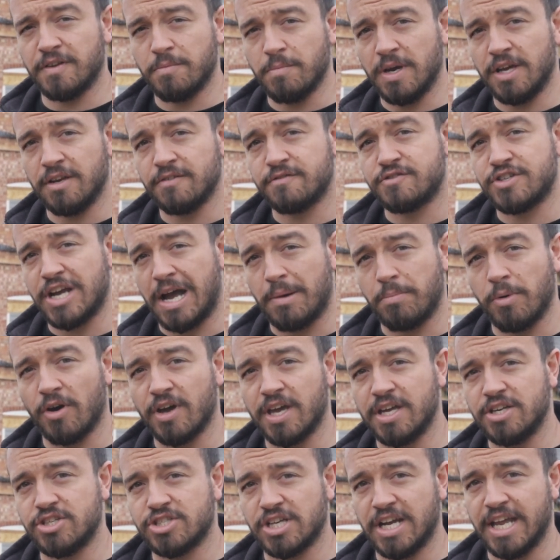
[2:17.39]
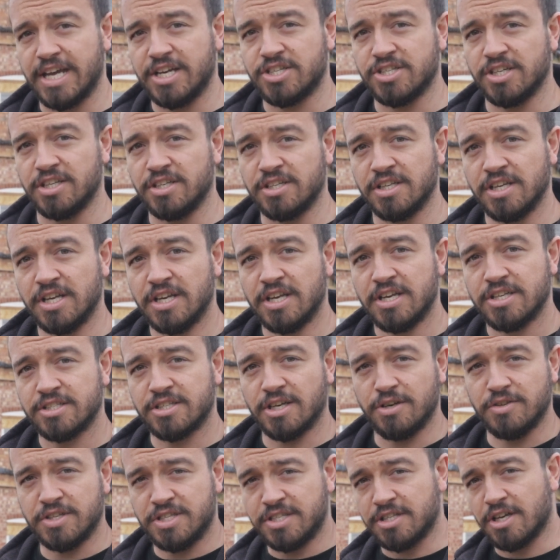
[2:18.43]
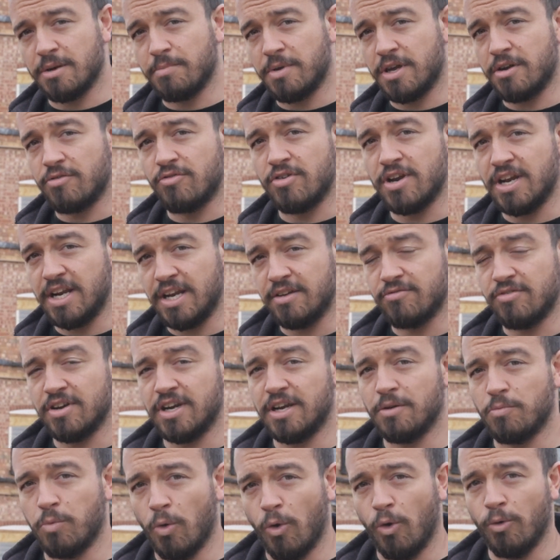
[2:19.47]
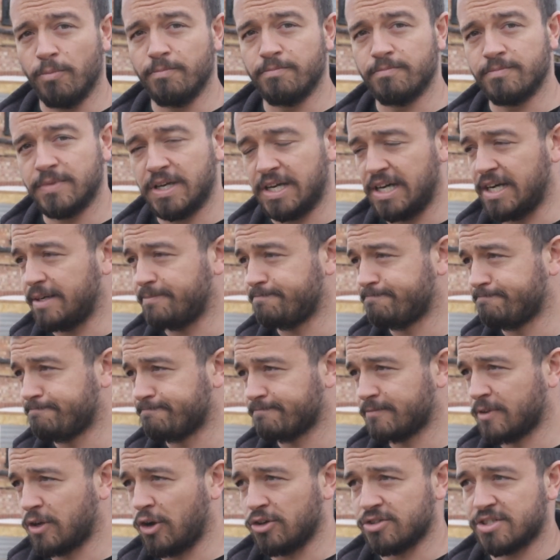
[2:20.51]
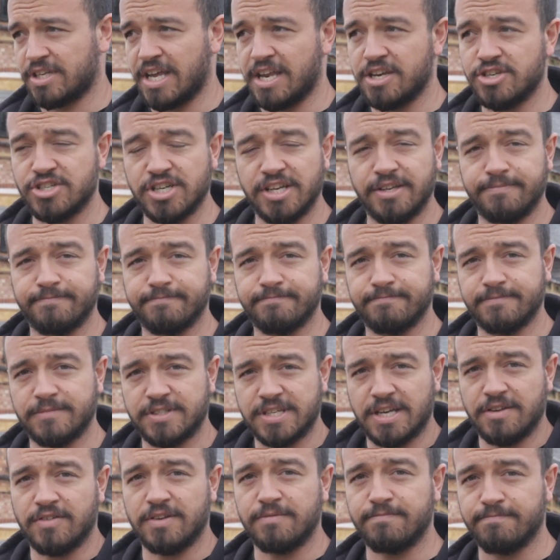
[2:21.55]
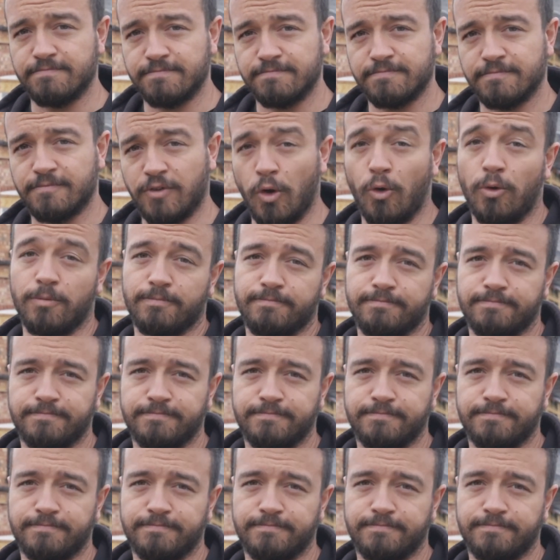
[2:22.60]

mil of jab-light insulation, so this is going to be a really warm, cost energy saving floor.